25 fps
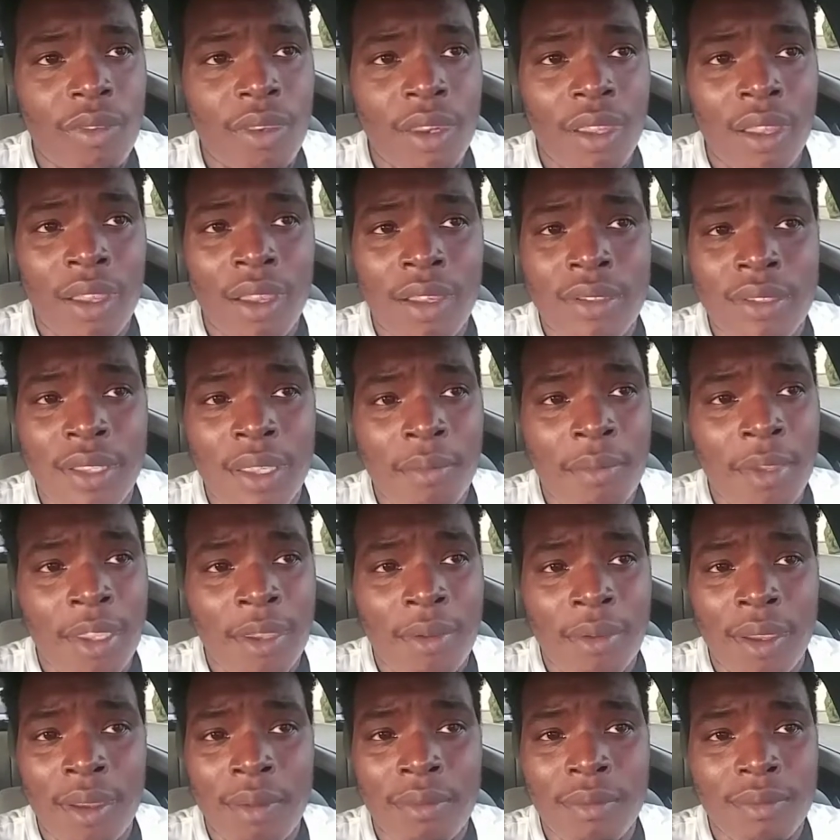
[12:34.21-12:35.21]
And I was like,
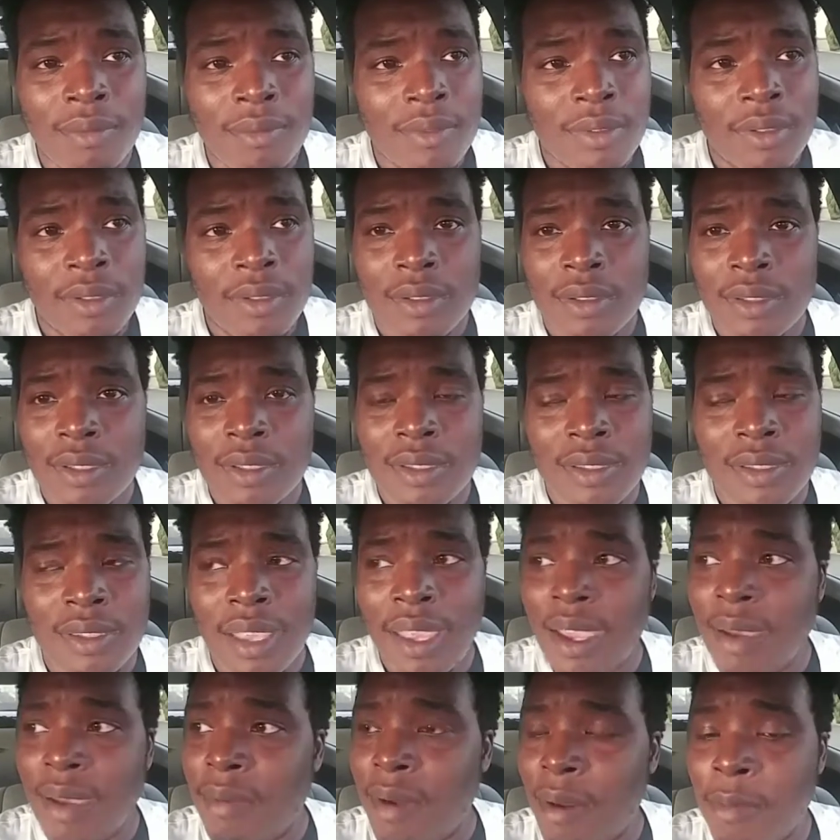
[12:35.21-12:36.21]
baby, I'm
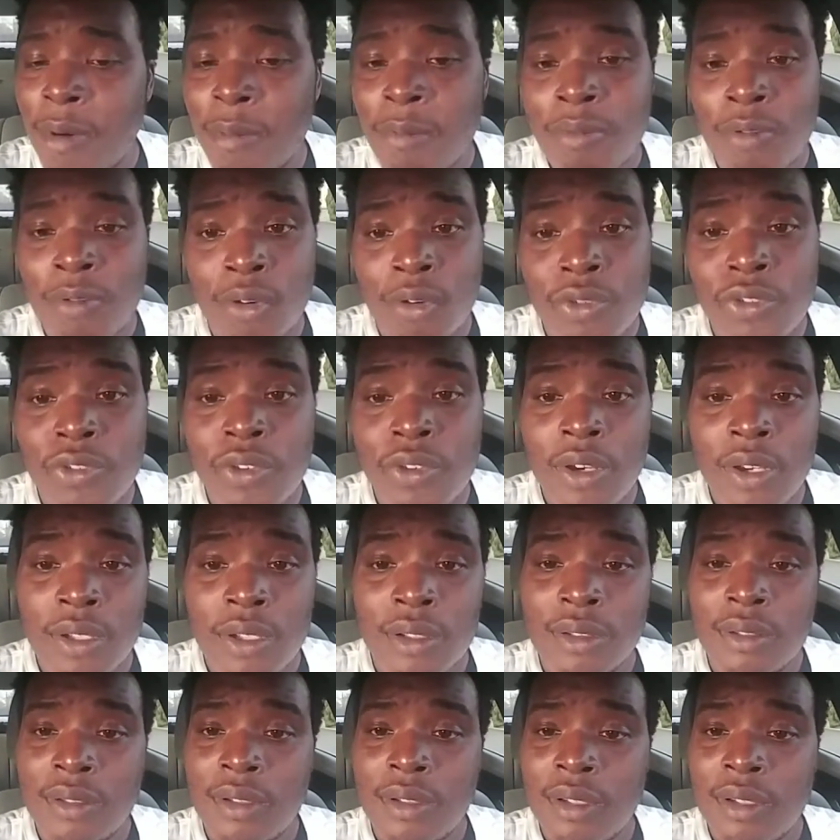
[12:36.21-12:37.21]
sad, but I'm a broke trucker.